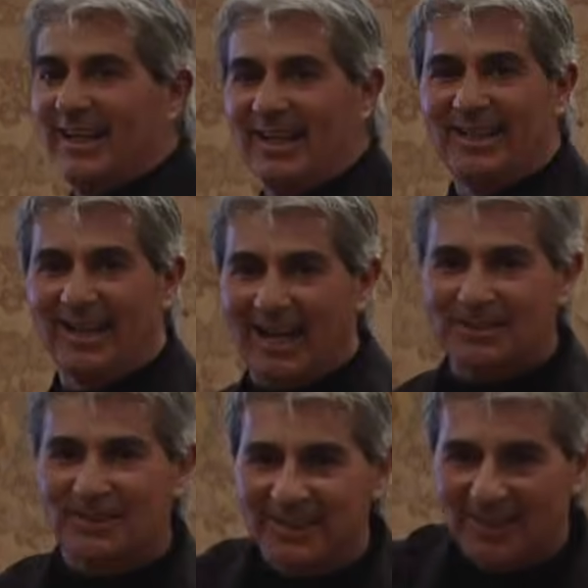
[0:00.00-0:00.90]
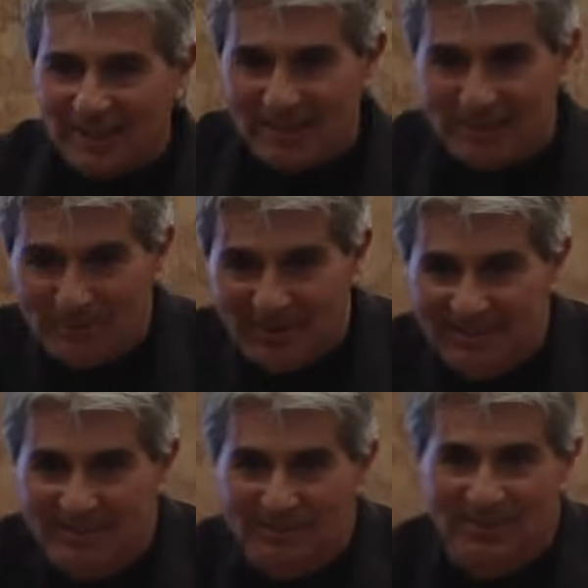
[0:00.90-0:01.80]
And he actually caught him right
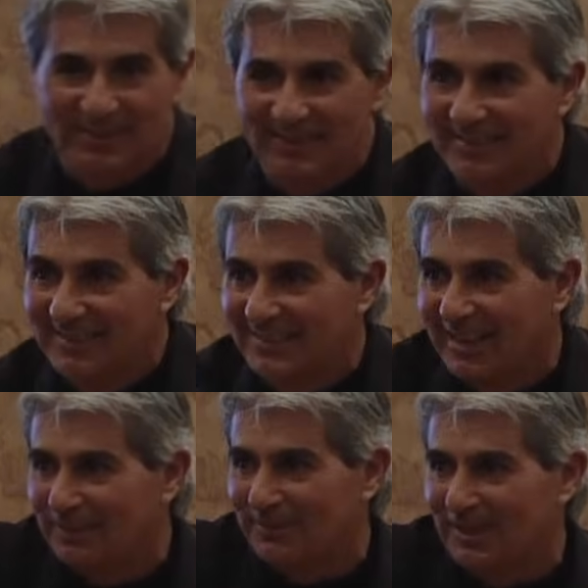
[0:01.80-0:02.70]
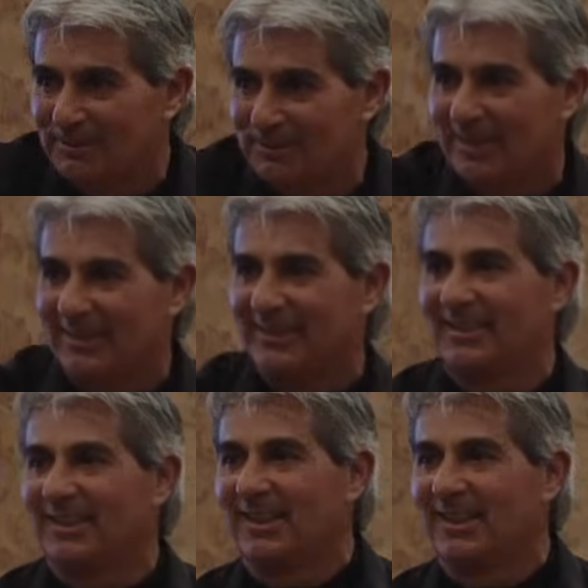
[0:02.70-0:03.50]
under here. This guy over here is right.